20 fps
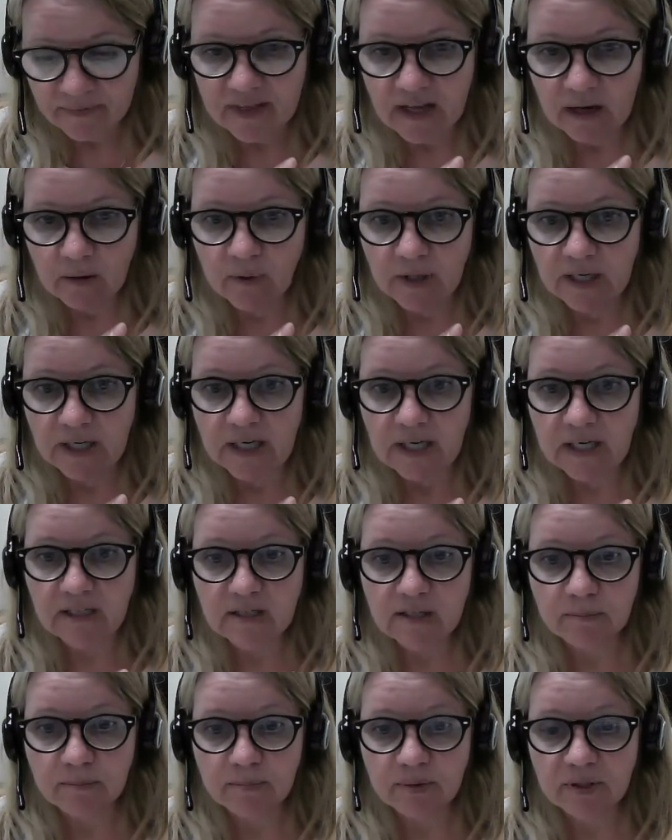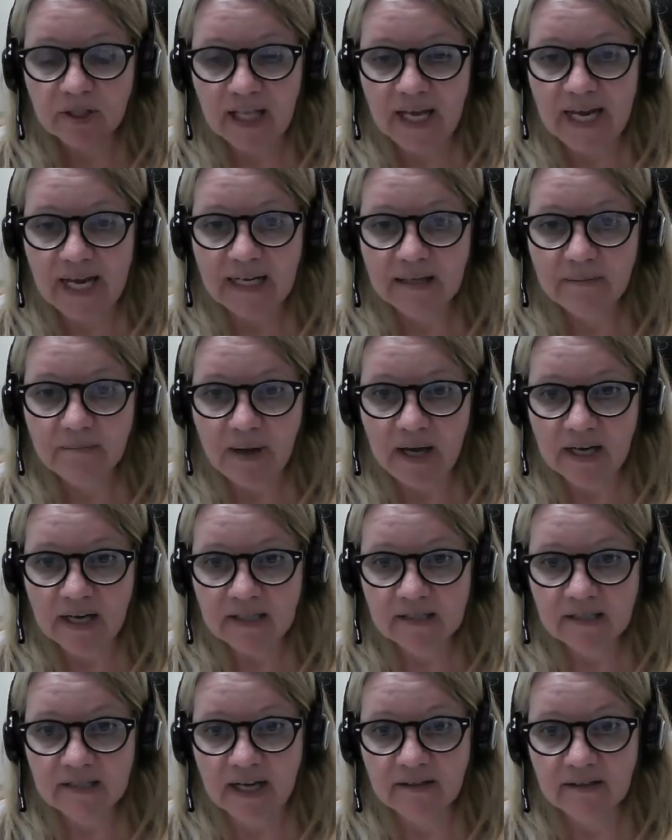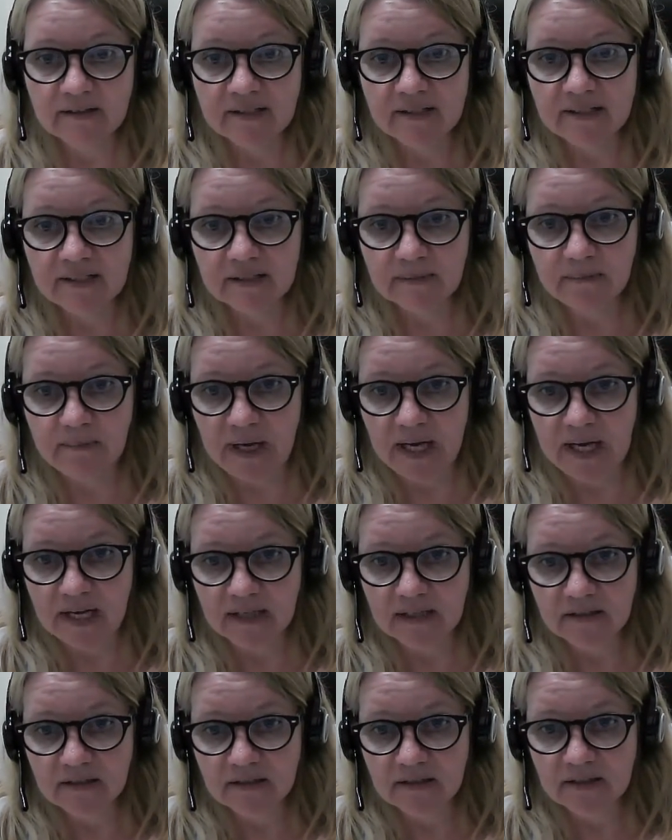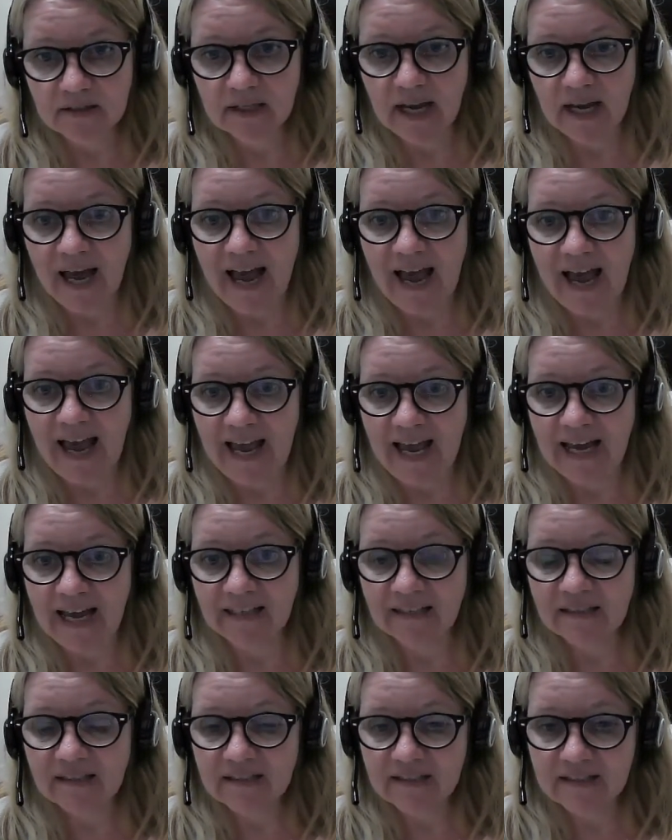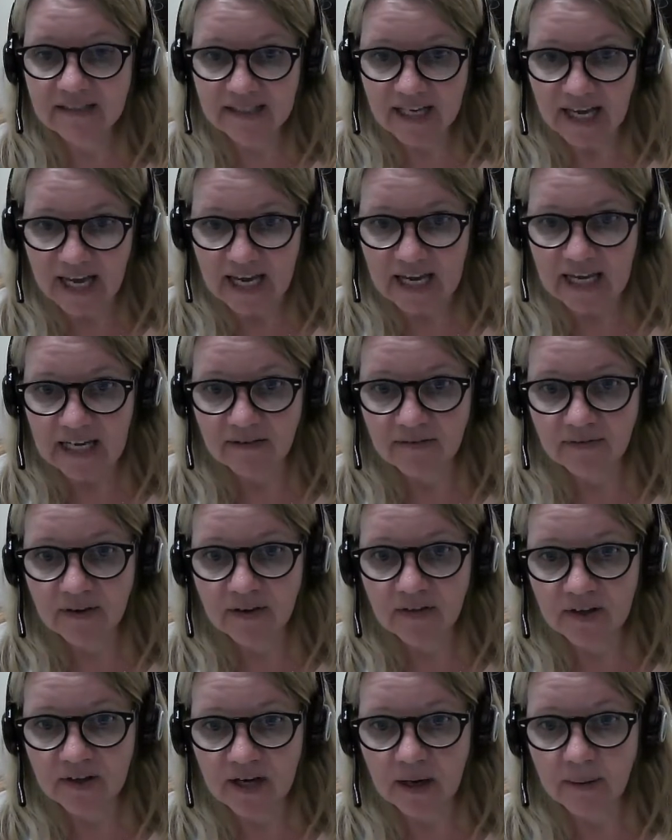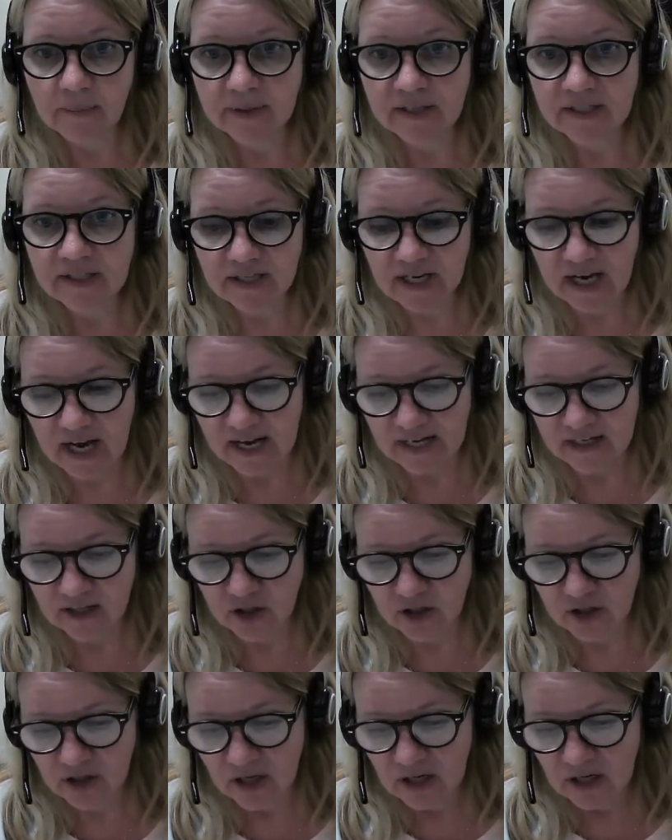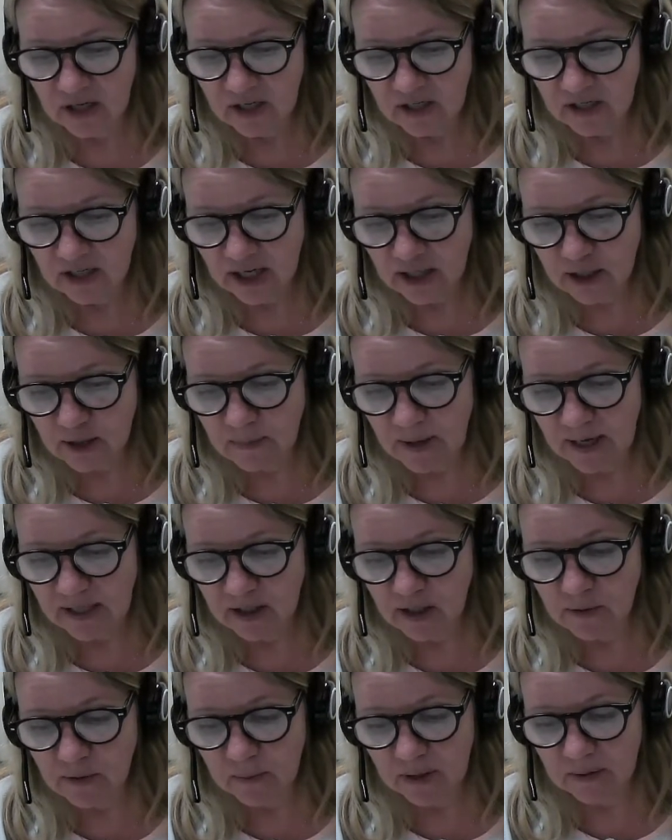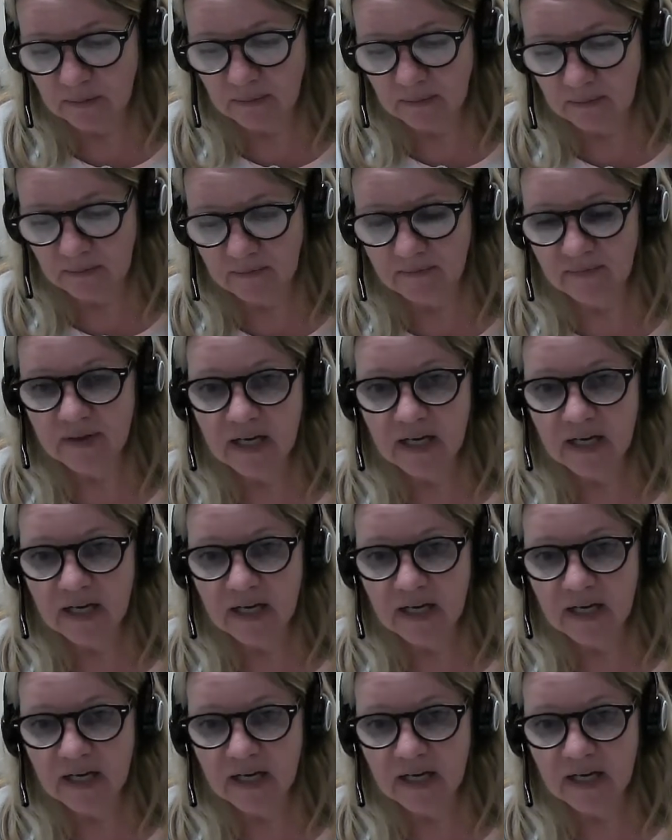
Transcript: that we need to plan best how to spend and save the company's cash. Cash management